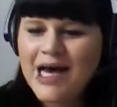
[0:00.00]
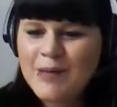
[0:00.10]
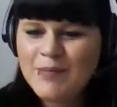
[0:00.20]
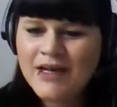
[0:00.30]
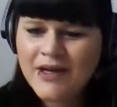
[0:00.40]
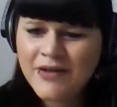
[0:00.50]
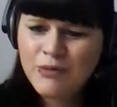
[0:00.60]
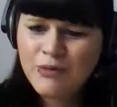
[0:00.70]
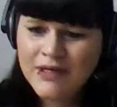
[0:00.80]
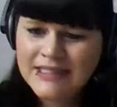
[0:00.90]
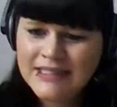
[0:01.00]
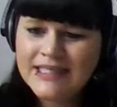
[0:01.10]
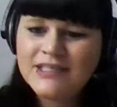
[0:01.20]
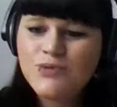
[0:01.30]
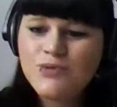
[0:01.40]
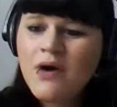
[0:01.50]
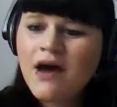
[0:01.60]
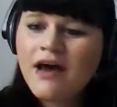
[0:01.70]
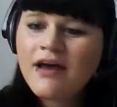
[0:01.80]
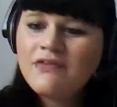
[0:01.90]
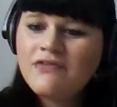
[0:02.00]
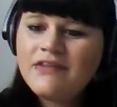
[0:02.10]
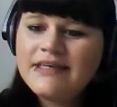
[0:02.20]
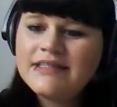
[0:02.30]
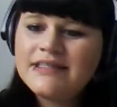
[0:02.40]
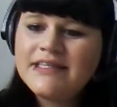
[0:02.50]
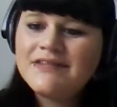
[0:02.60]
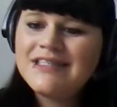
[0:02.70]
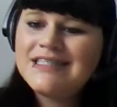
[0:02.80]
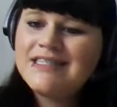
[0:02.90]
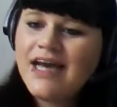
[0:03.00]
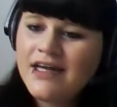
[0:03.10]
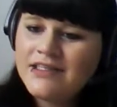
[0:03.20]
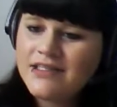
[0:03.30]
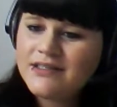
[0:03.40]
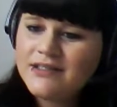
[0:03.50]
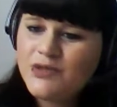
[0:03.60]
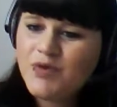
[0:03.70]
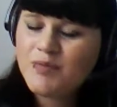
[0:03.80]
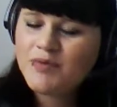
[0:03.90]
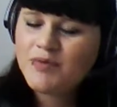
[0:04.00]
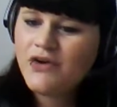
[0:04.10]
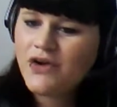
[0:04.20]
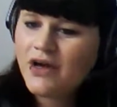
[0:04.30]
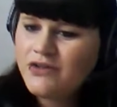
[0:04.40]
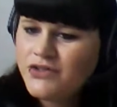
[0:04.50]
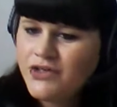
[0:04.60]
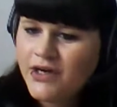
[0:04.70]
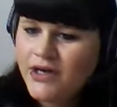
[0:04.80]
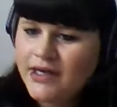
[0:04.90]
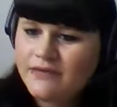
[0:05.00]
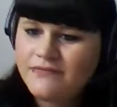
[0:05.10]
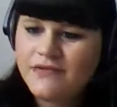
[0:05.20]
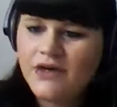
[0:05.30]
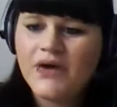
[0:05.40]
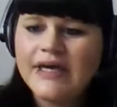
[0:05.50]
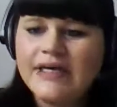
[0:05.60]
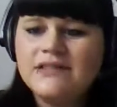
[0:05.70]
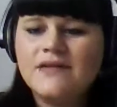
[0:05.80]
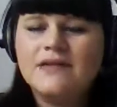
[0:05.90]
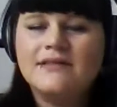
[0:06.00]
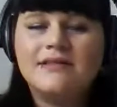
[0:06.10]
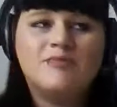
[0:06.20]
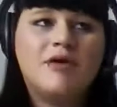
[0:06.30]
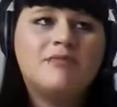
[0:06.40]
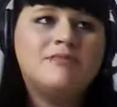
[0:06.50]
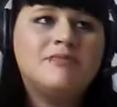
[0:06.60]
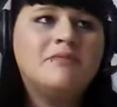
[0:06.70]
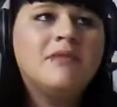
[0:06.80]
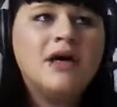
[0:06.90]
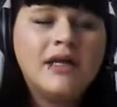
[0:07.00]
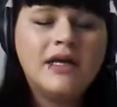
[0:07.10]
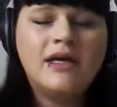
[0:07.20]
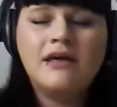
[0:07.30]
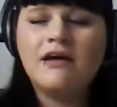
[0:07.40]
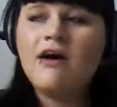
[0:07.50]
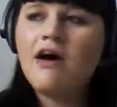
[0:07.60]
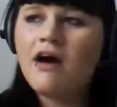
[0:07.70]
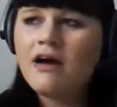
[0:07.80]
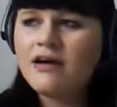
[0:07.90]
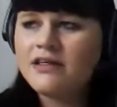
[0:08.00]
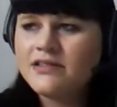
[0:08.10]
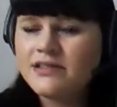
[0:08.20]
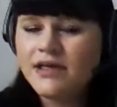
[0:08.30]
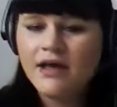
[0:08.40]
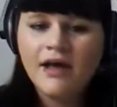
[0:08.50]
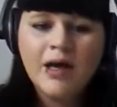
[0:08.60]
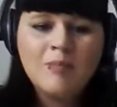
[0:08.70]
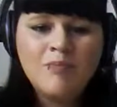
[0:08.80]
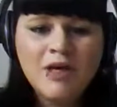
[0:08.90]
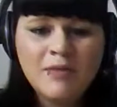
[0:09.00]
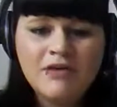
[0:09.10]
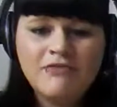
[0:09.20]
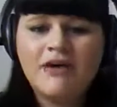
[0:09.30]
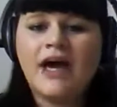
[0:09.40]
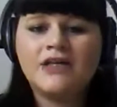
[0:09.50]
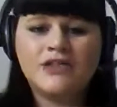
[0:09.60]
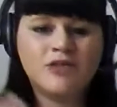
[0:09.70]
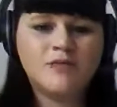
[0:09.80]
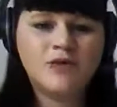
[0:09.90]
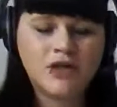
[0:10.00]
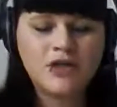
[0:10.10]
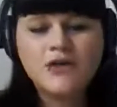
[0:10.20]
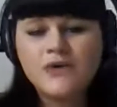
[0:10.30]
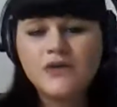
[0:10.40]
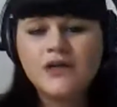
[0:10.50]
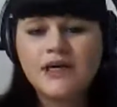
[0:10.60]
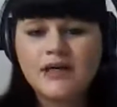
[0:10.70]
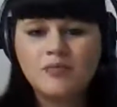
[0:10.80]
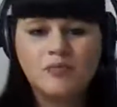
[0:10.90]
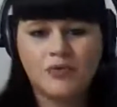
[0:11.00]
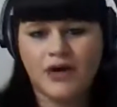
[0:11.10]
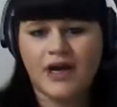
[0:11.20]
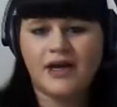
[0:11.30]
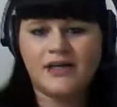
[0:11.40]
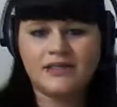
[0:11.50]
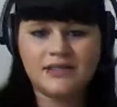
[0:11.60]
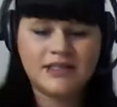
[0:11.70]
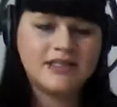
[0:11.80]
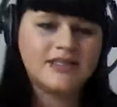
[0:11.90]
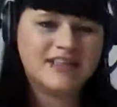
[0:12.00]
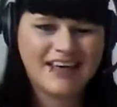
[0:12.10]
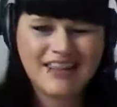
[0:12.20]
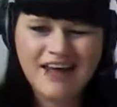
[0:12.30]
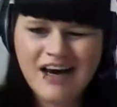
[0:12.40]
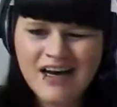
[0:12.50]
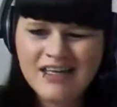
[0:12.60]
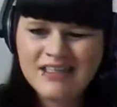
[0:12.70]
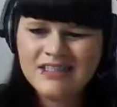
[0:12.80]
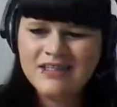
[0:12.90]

Another one says, what kind of things give status to people in your country? Okay, so this is probably money, cars, maybe fashionable clothing, brands, things like that.